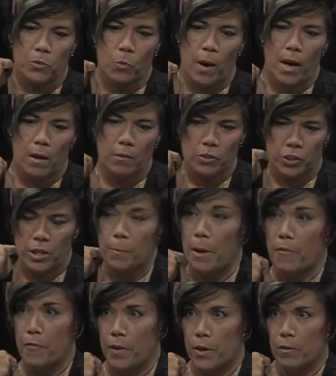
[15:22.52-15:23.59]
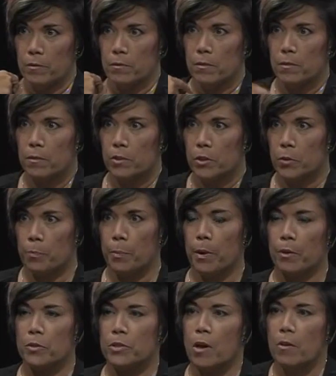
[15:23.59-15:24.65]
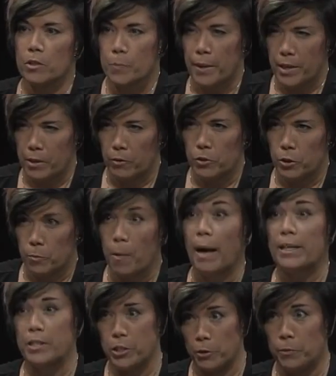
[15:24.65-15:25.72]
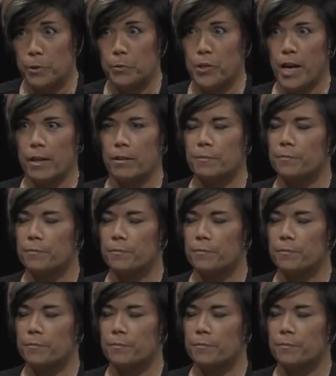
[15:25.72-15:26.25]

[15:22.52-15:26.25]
well, just on my phone, to post onto my YouTube channel.